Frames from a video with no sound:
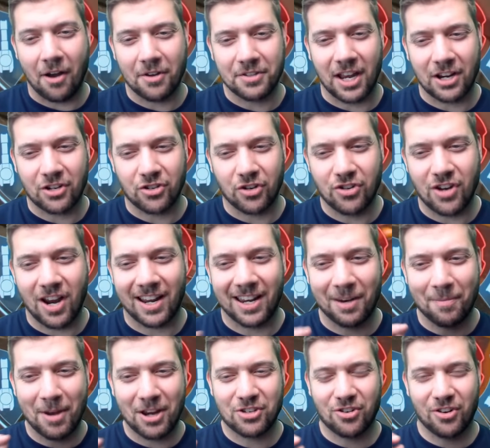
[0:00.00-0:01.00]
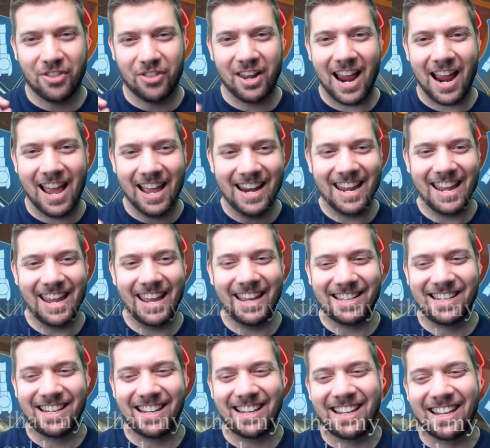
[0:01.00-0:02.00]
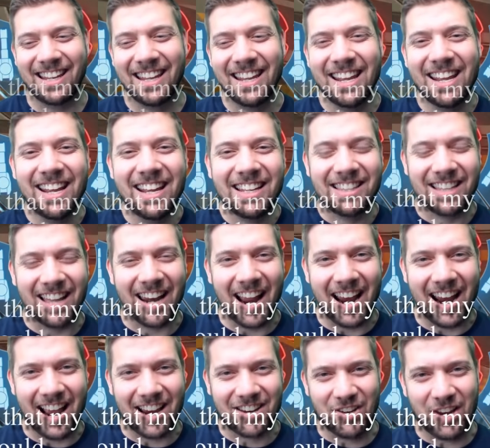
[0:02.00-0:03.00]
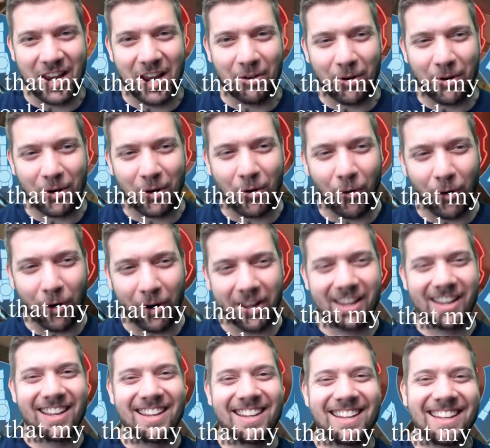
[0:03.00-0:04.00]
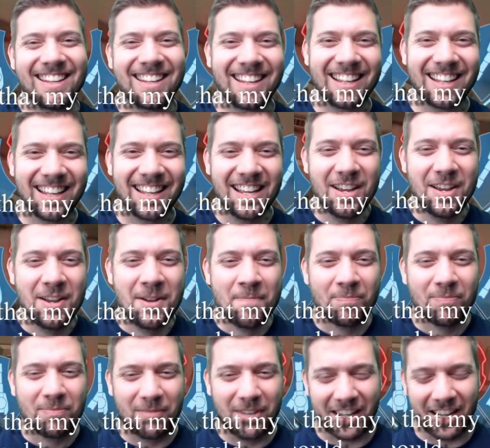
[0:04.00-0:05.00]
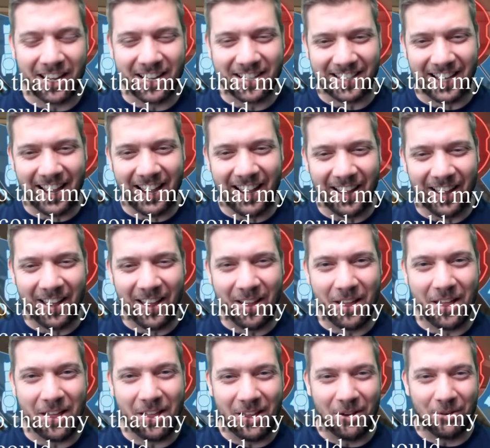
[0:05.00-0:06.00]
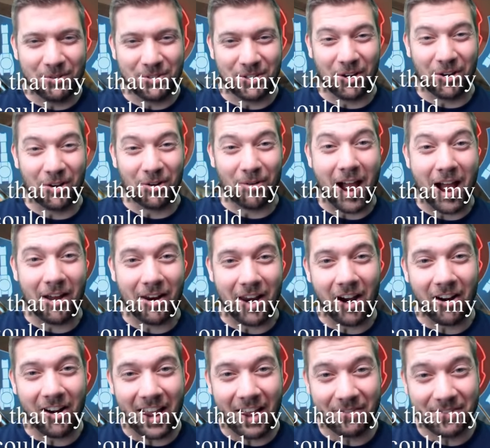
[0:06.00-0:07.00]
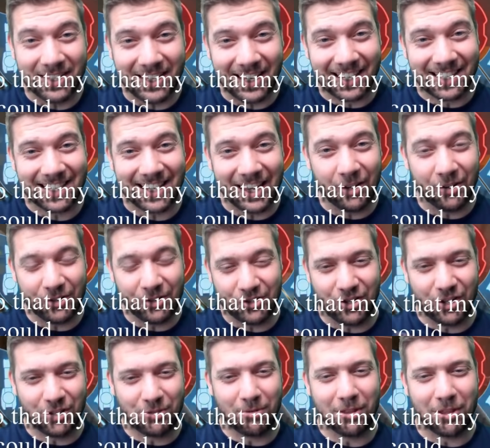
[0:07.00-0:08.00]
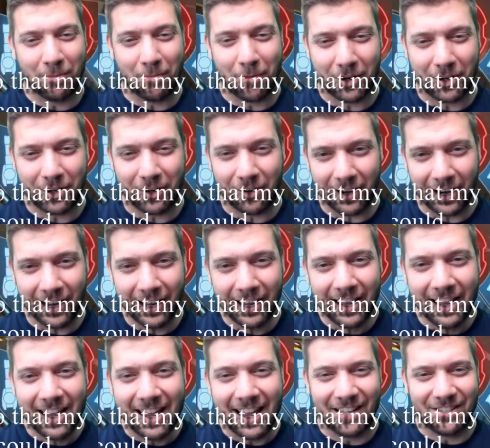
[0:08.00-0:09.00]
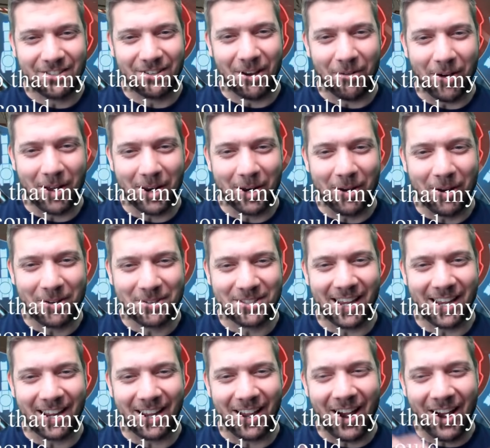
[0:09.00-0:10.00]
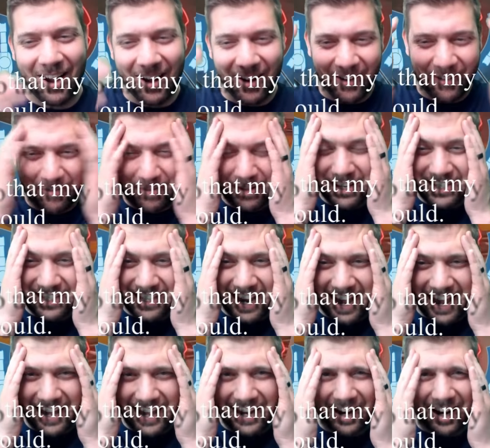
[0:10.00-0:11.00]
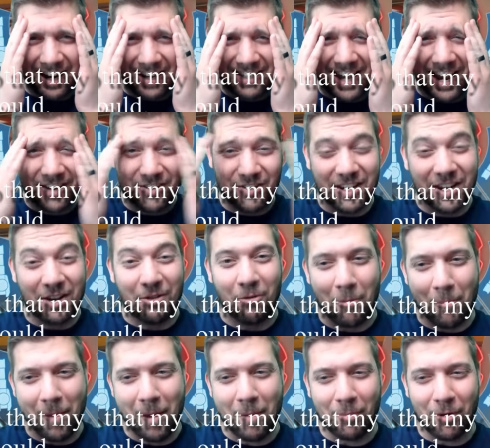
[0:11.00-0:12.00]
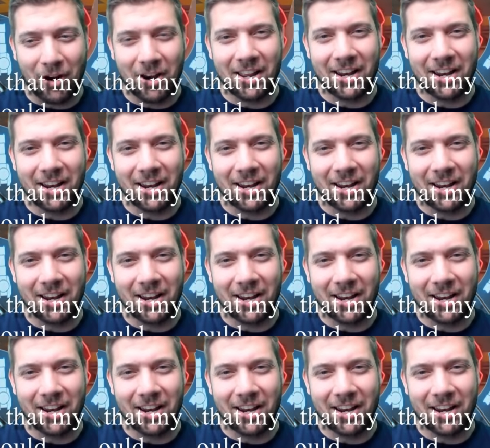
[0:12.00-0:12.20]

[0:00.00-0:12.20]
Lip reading: I was actually checking to make sure that I had hit, that I had actually hit record. Because it was a good round. I already have 6 kills just with the Mercury. And so I was like, oh, please say I hit it, because I actually didn't remember